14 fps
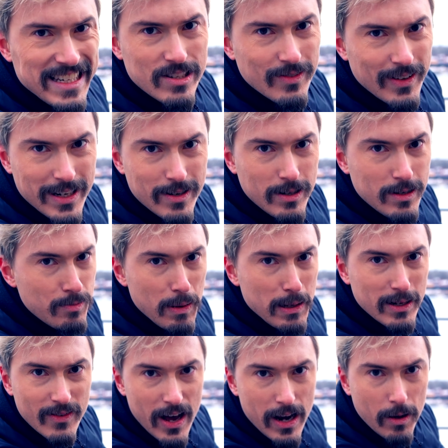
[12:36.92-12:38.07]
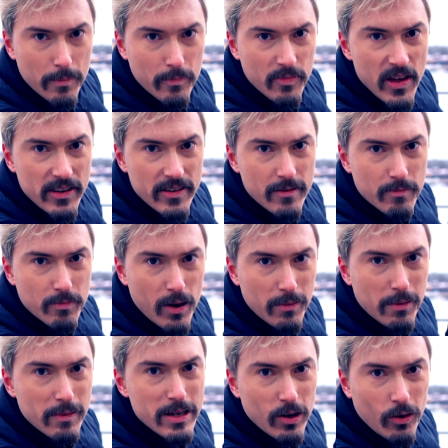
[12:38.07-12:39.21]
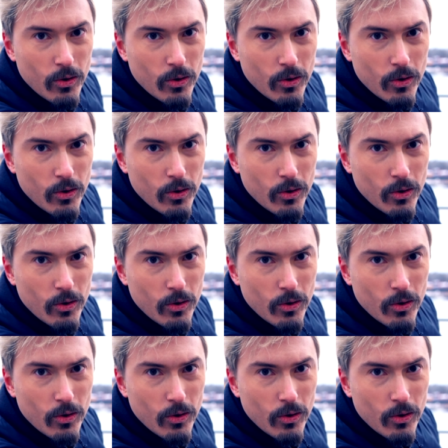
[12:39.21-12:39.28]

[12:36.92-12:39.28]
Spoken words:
need to be developed. Then it probably